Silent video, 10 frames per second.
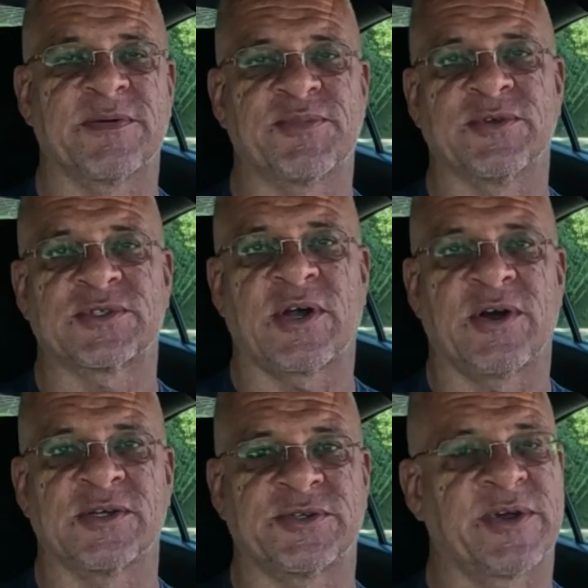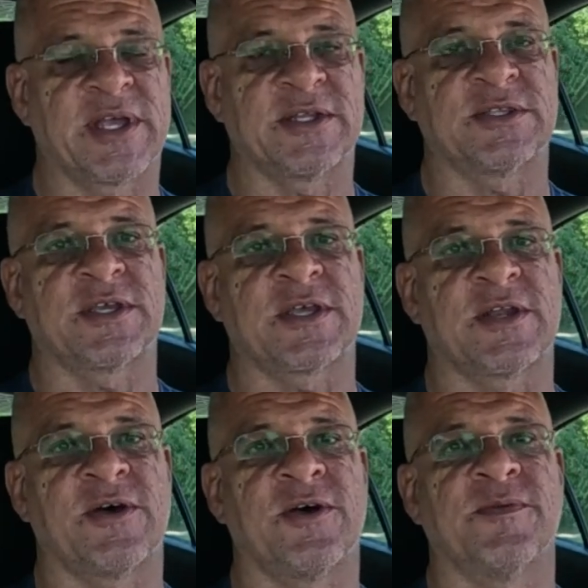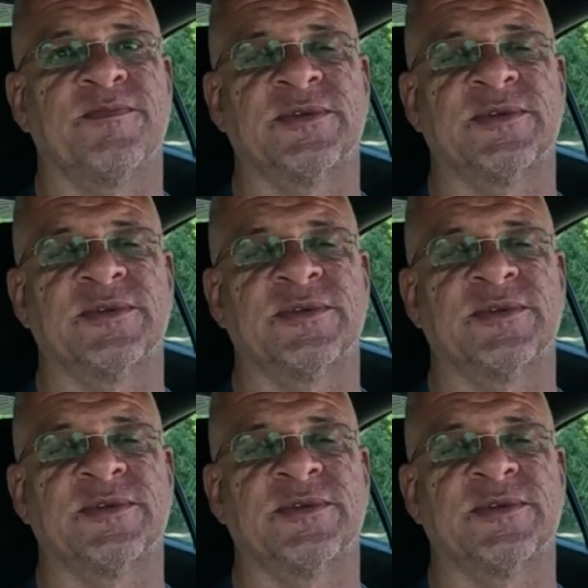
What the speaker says: up those cars or anything at all.